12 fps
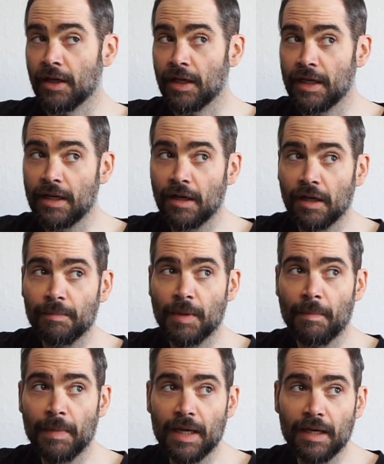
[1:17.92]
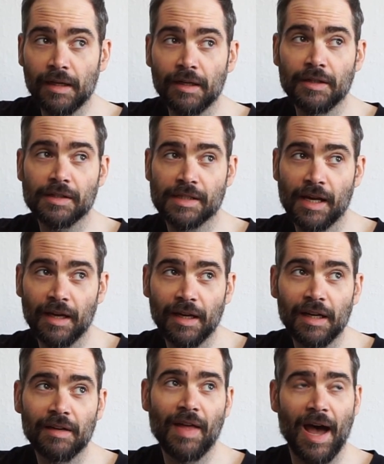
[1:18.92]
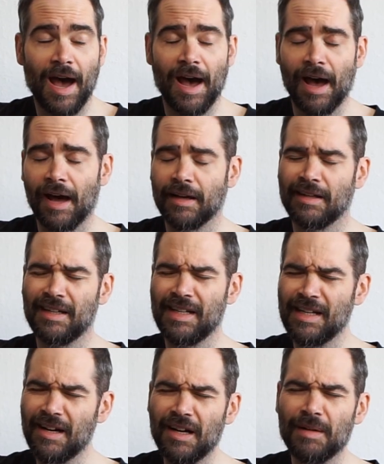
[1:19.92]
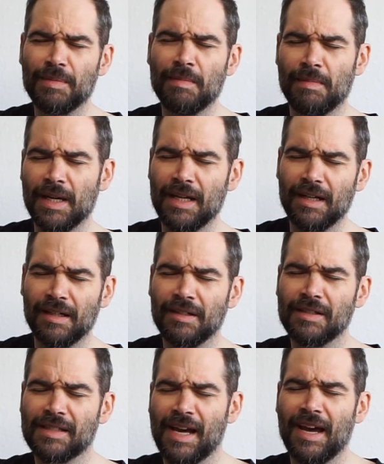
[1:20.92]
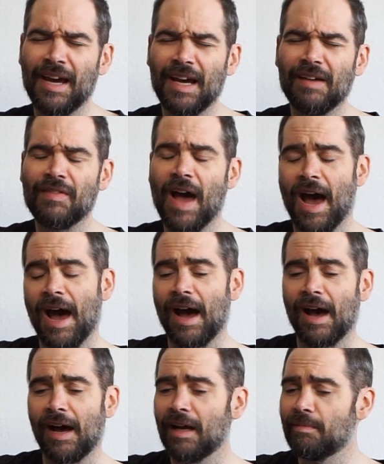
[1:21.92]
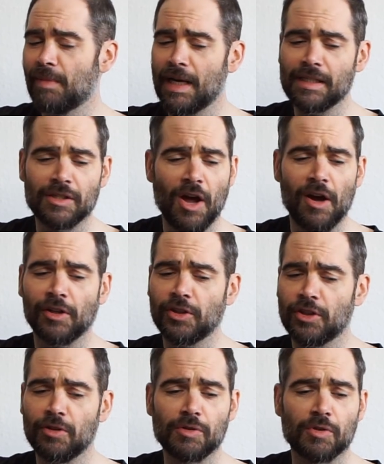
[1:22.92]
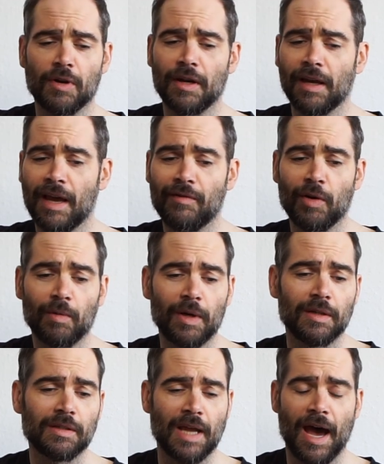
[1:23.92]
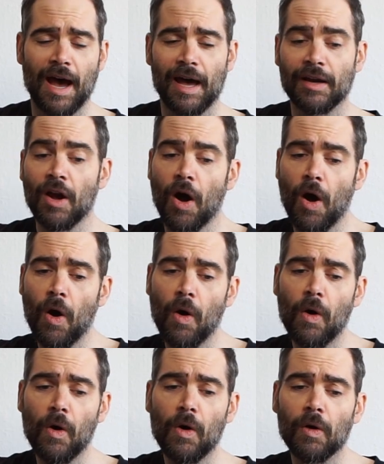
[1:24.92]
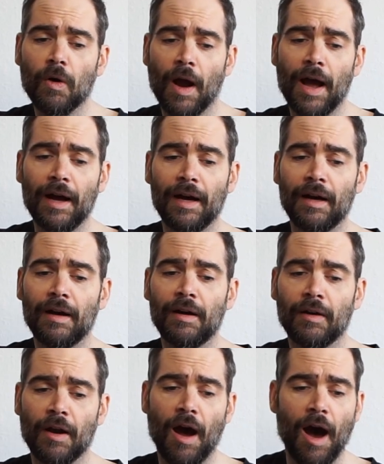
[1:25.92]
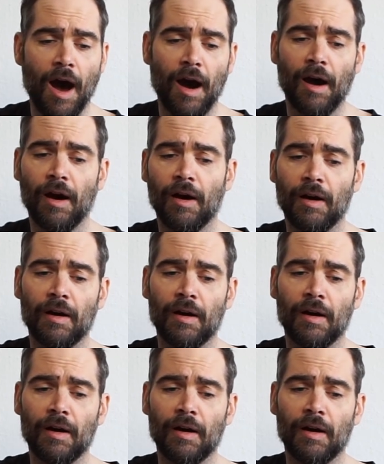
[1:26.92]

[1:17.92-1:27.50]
Eat up the meat and you save the hide. You eat up the meat and you save the hide. Best darn shoestring ever was tied. Oh, groundhog.